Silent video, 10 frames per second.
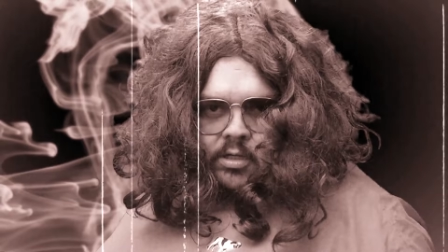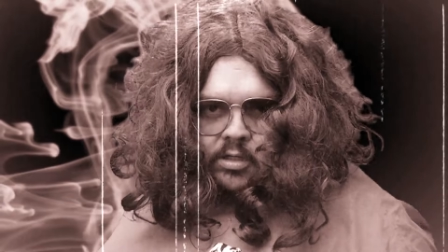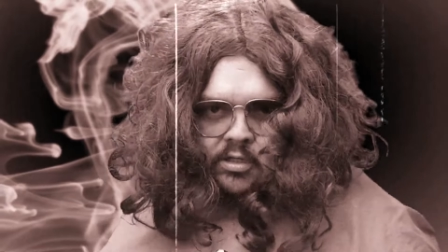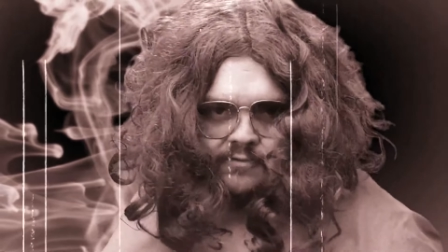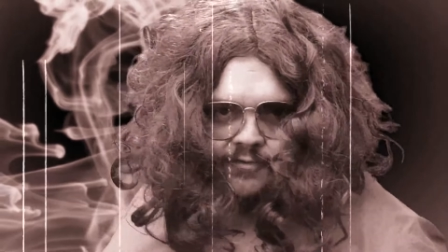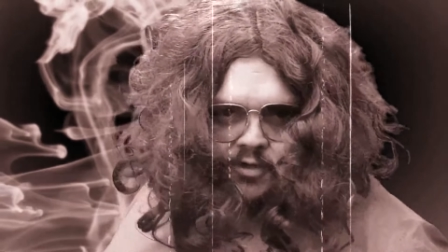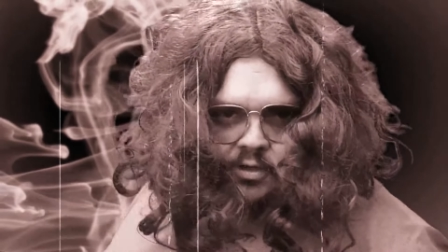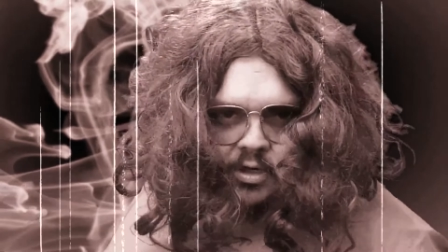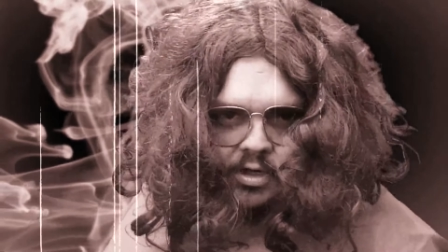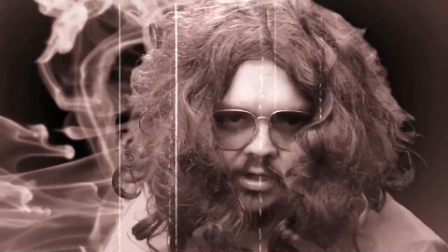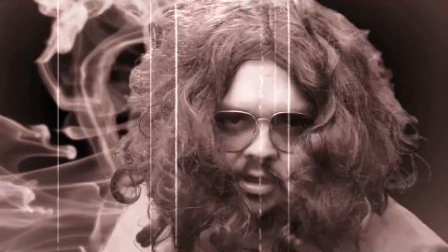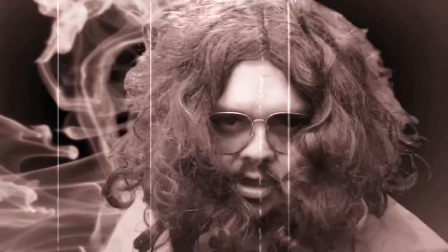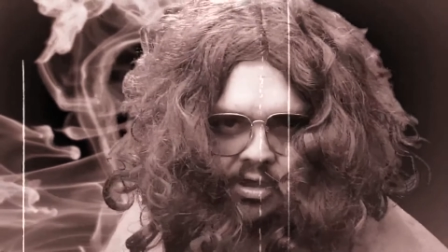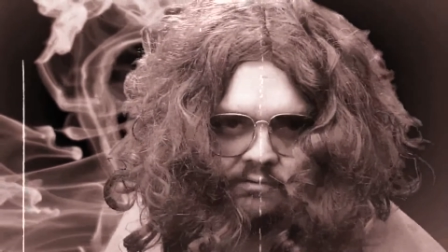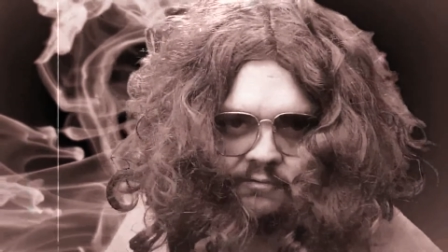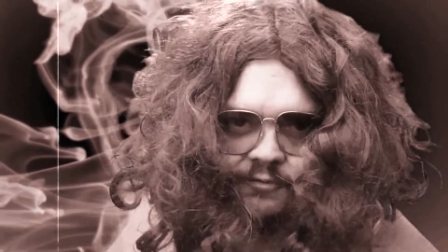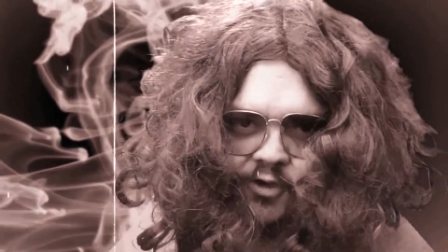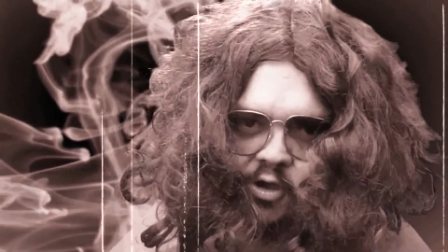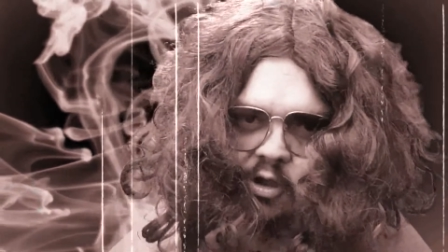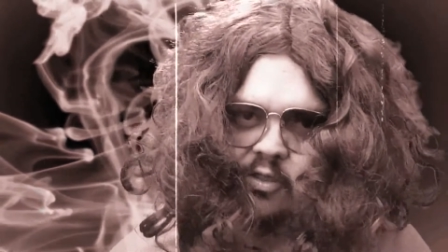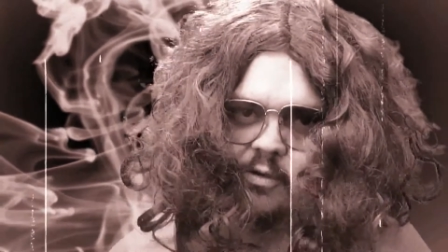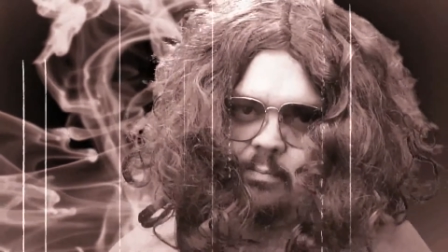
If you're looking for